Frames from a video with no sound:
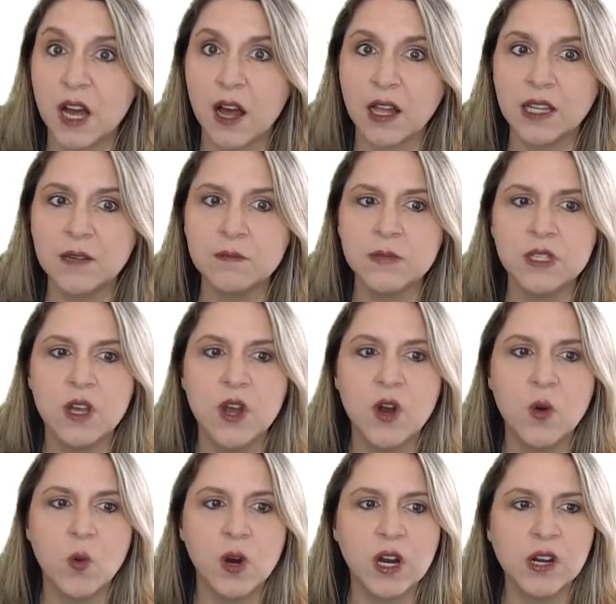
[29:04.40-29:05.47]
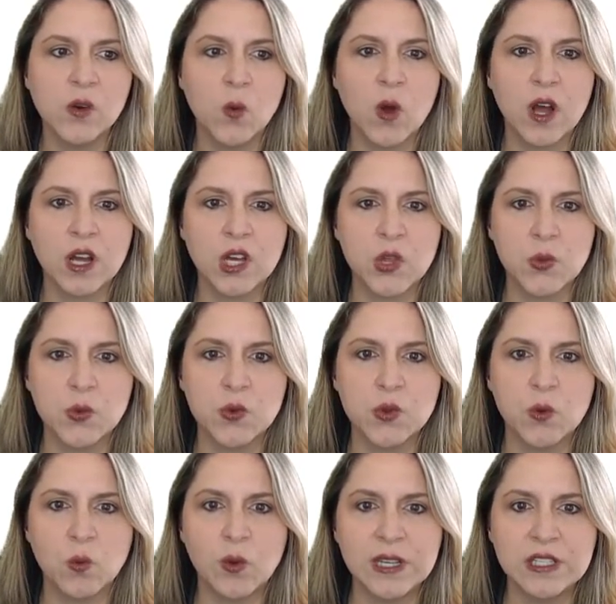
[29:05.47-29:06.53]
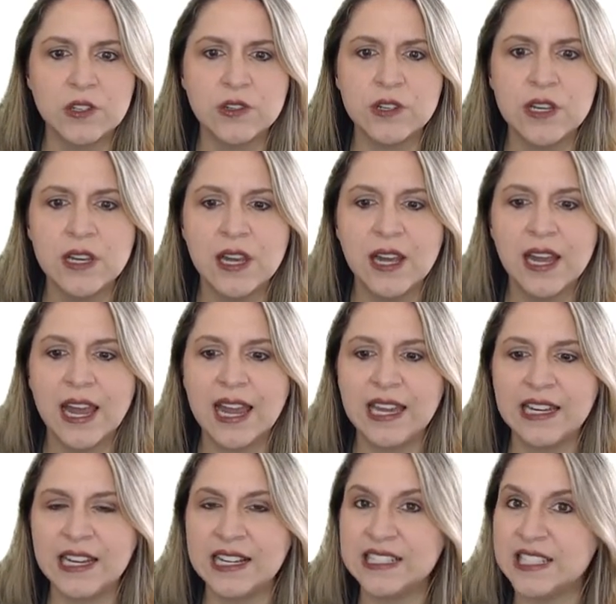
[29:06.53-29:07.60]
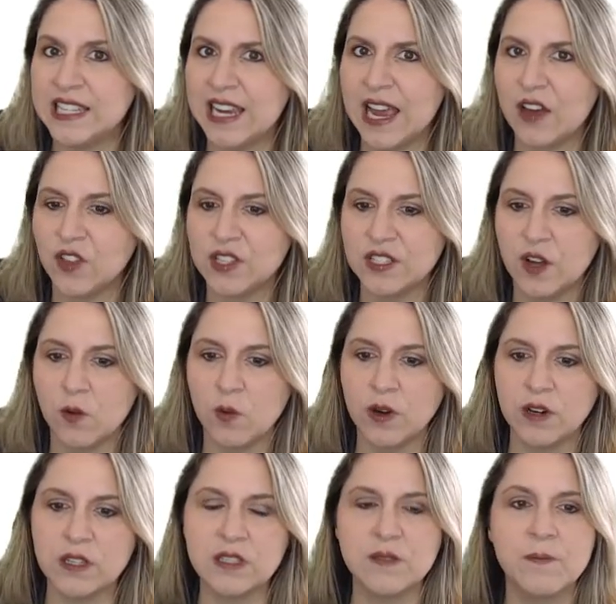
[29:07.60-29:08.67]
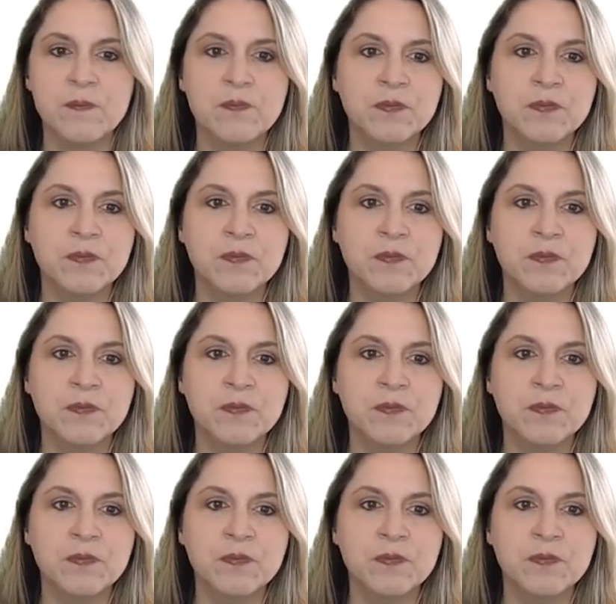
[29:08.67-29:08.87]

columns, we're going to walk through the wizard and see how this all works.